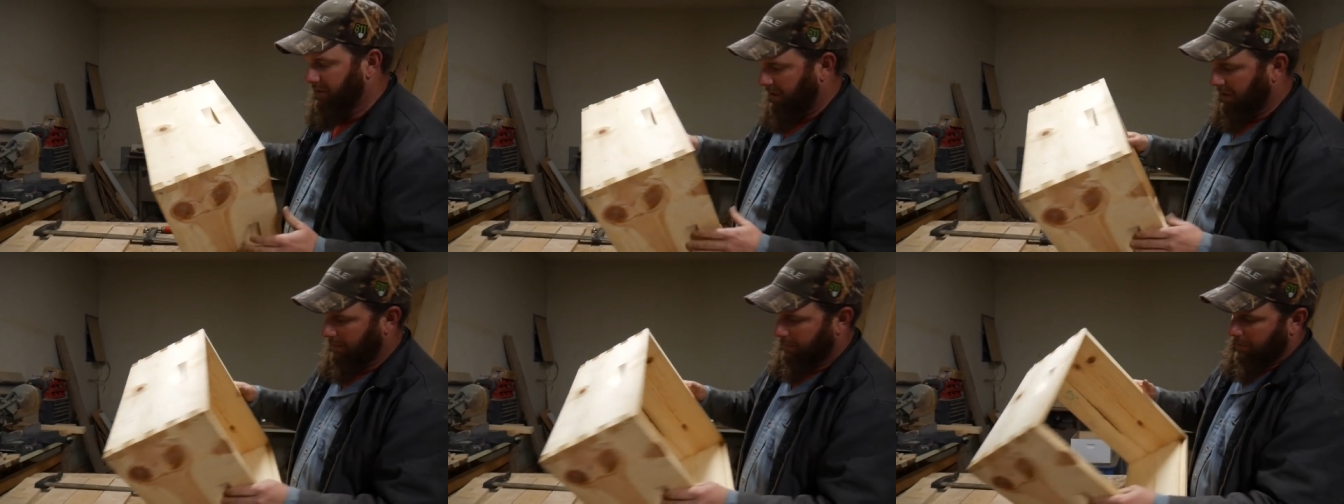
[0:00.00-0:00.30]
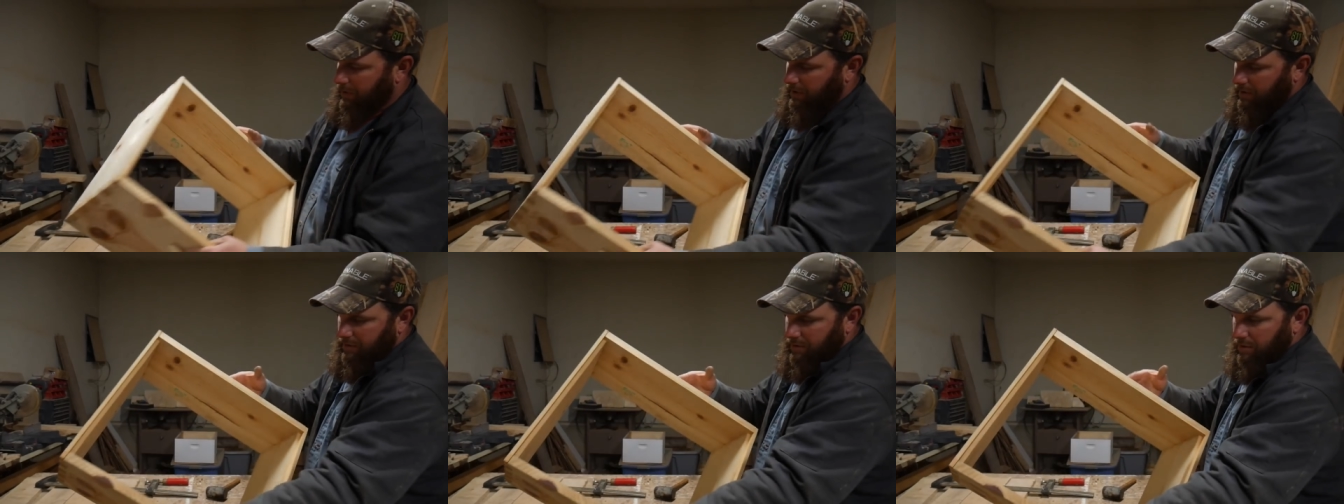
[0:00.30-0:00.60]
in it,
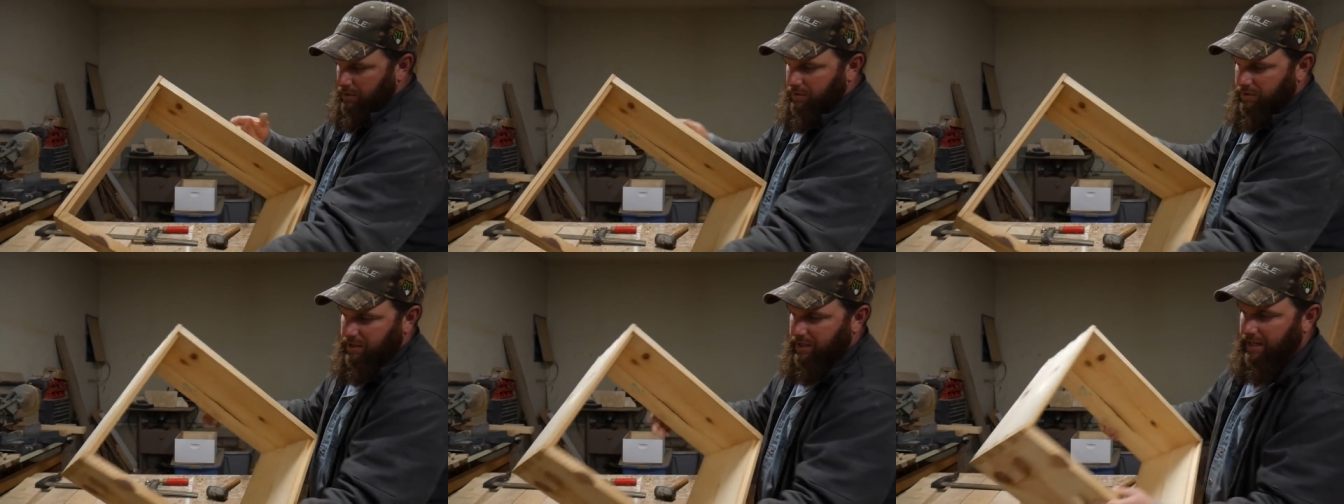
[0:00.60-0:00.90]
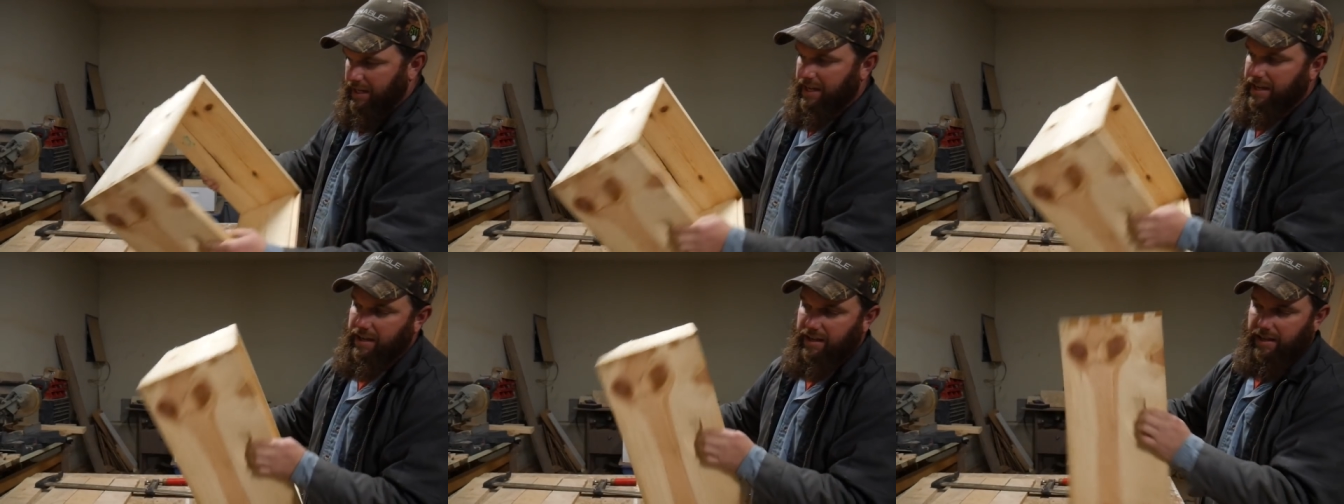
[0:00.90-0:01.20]
but as you can
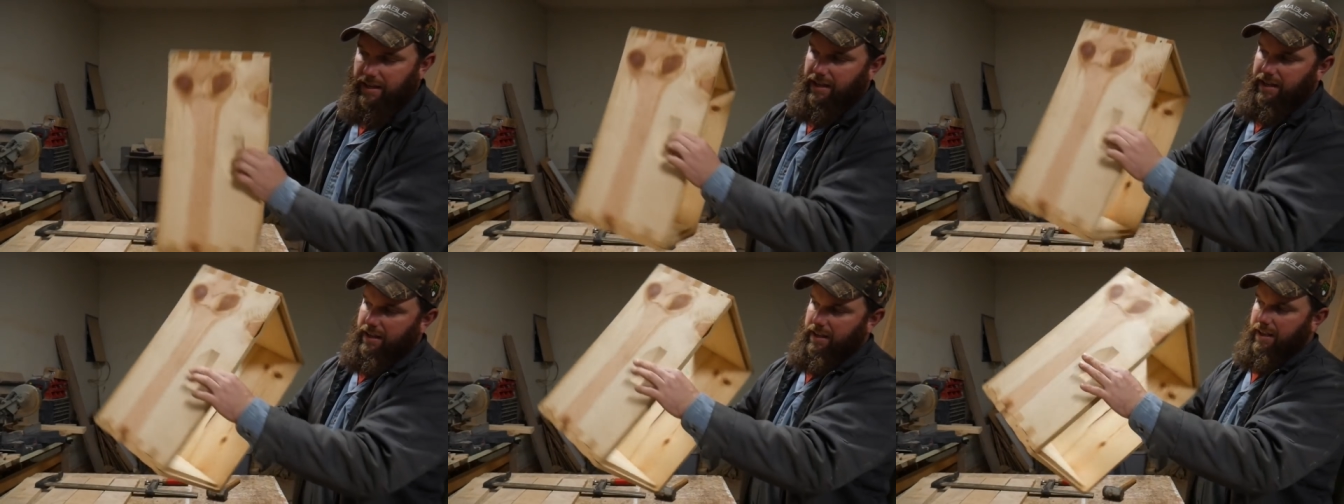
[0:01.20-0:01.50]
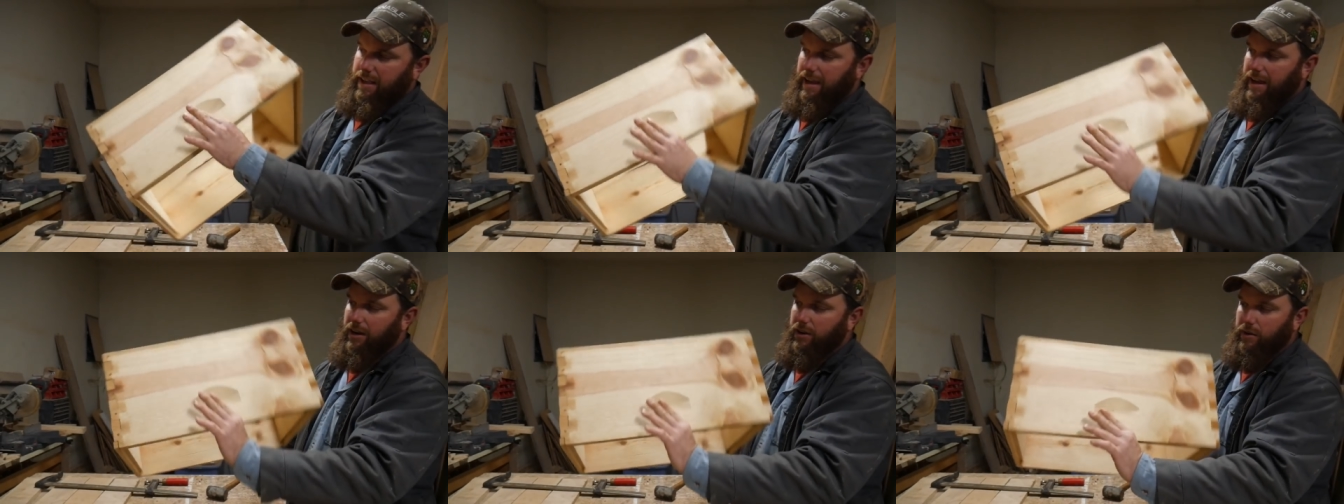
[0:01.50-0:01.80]
see
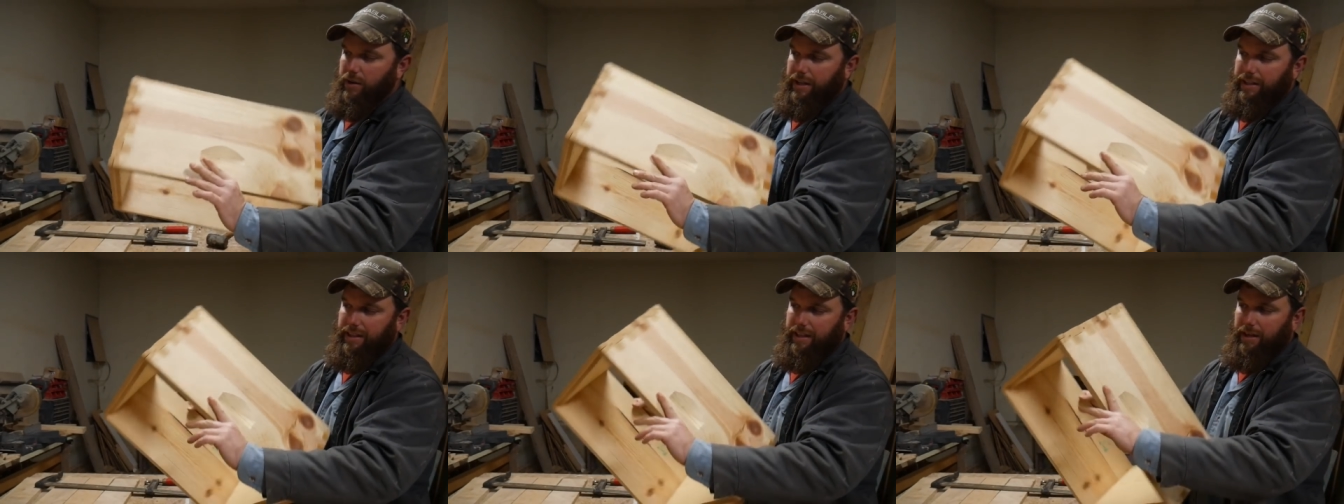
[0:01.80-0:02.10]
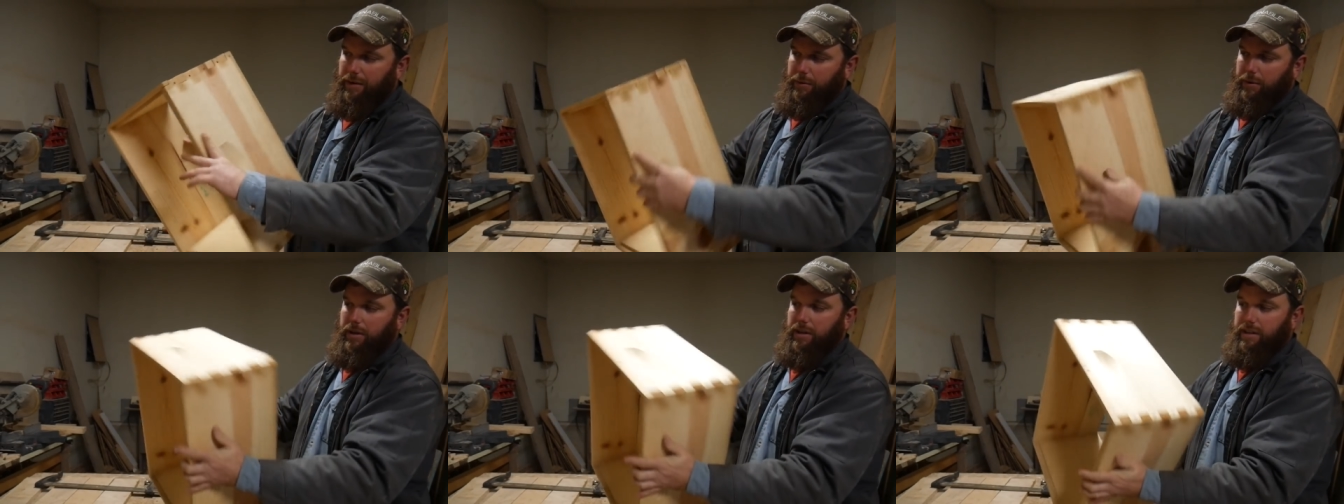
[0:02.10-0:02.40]
how quick
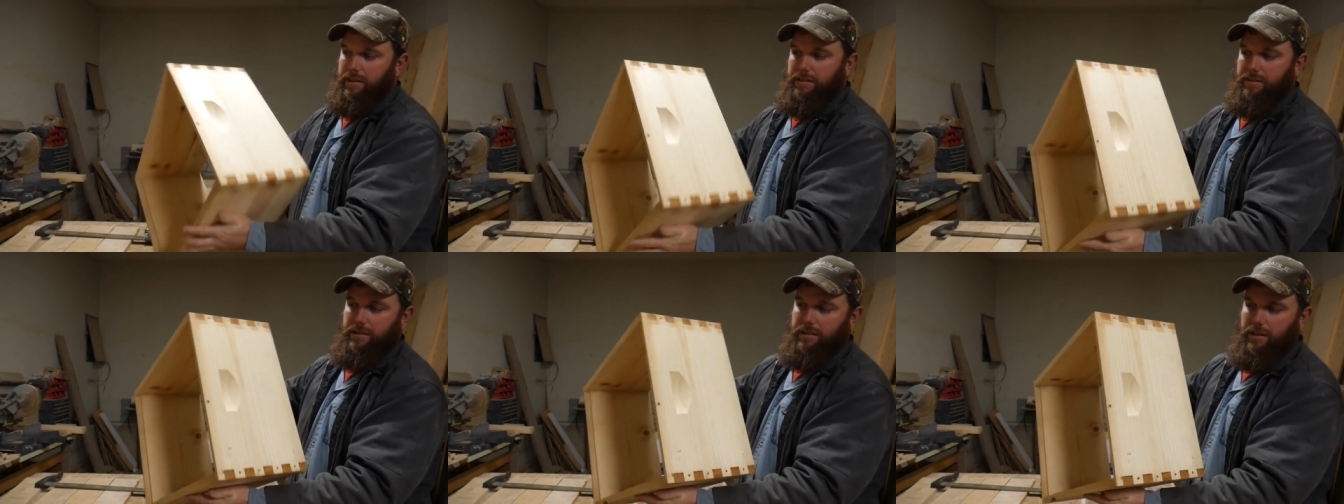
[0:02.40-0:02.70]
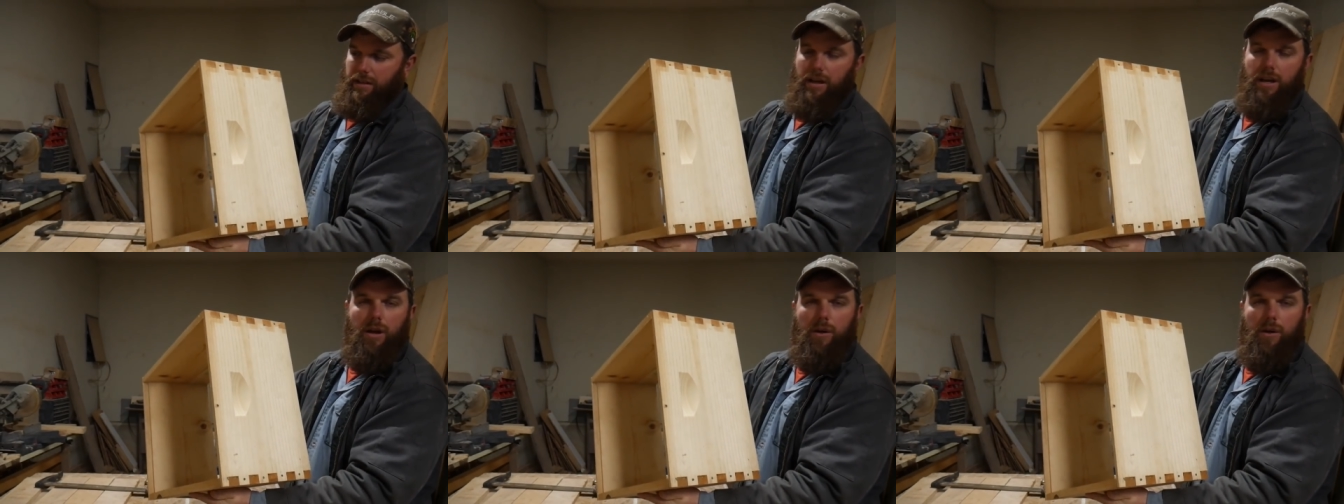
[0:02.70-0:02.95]
that was,